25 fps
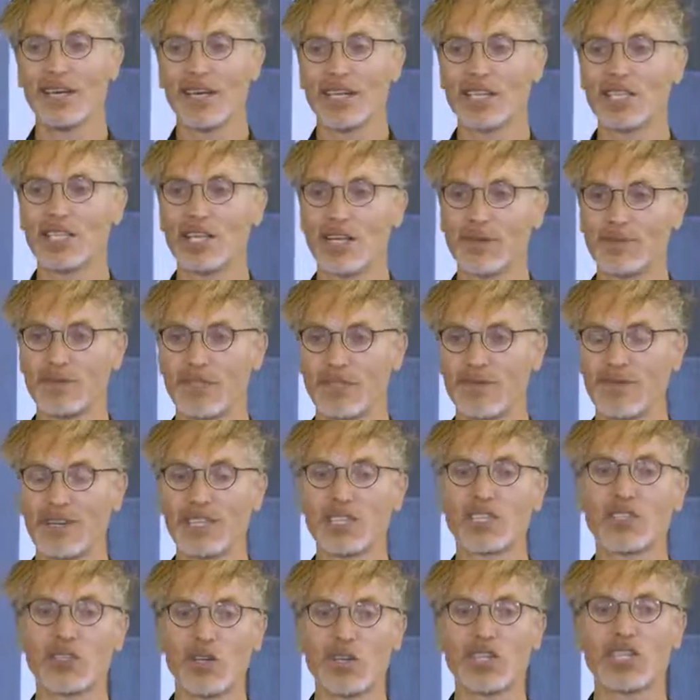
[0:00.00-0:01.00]
in terms of
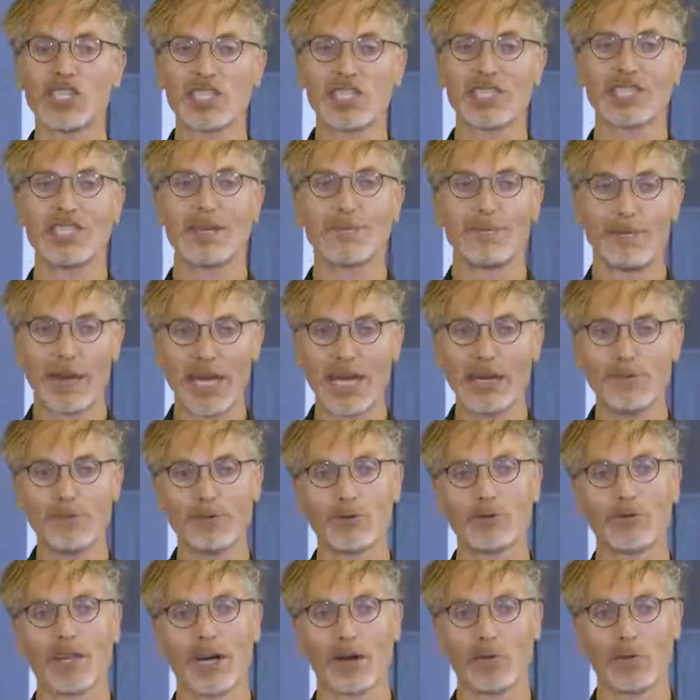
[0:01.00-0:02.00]
it's not just the
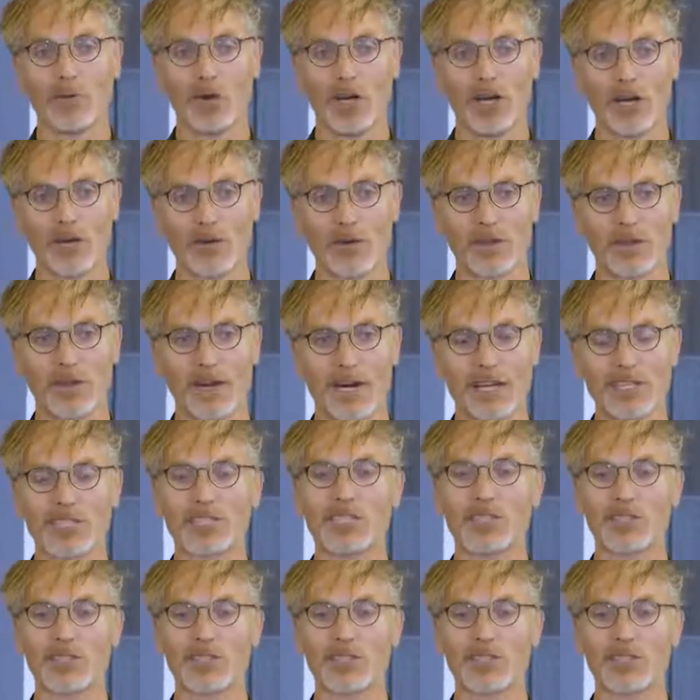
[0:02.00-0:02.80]
people that work with us,